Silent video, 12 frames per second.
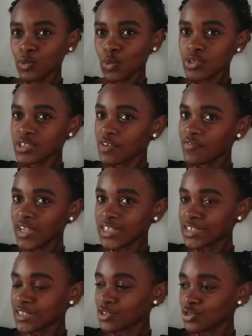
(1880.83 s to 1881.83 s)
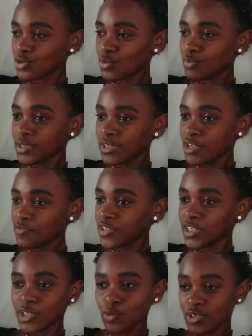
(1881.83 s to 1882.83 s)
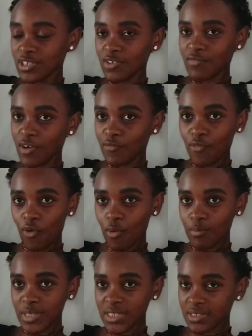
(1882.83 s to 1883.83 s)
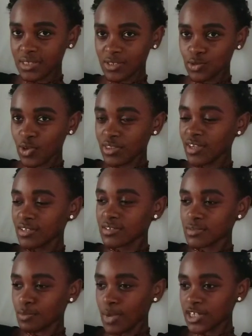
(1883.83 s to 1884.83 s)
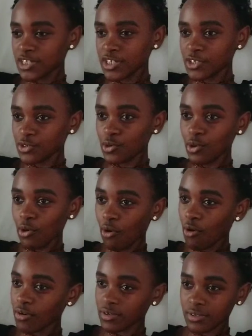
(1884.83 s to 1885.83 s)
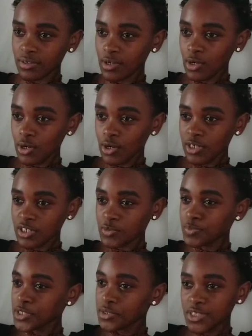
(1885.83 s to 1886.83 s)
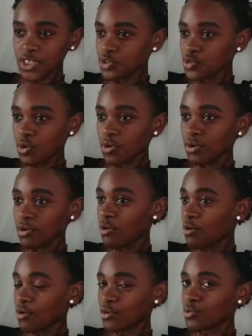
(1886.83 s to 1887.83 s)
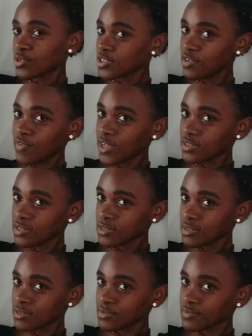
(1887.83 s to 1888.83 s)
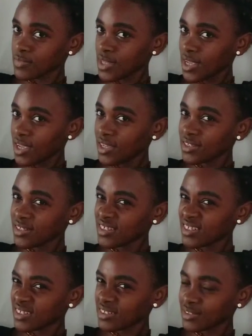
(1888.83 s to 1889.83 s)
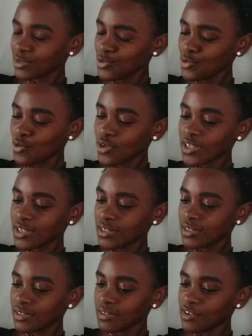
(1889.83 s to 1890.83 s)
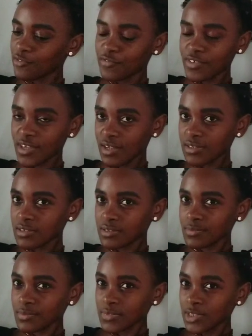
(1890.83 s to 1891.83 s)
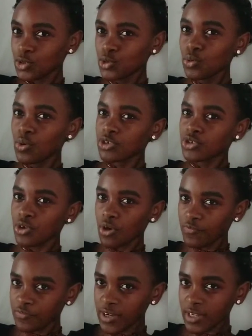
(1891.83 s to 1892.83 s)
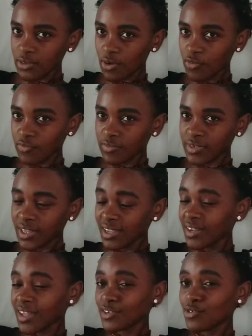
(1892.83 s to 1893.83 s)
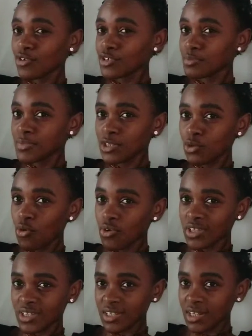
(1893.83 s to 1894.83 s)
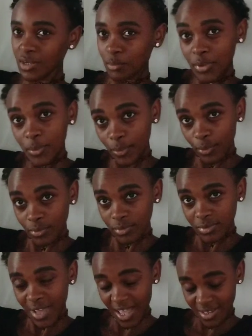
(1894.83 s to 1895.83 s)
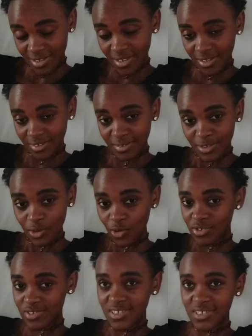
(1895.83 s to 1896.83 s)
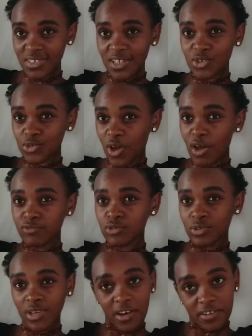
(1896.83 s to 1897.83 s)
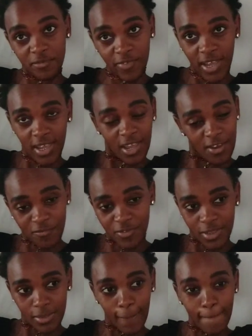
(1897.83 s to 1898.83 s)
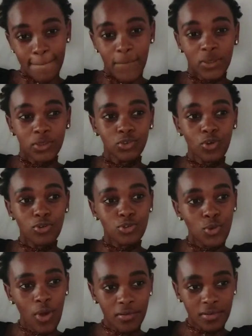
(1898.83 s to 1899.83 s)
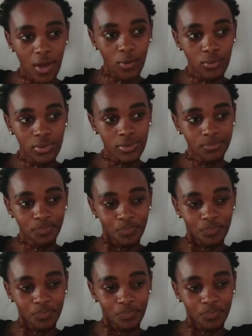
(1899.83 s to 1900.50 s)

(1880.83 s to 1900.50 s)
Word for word: whatever it is you believe in, in whatever form it is, whether it's material or spiritual or whatever it is. And, you know, kill the fears. Do what you're afraid of. And I don't mean go killing people again, because these days you have to clarify everything. Don't go around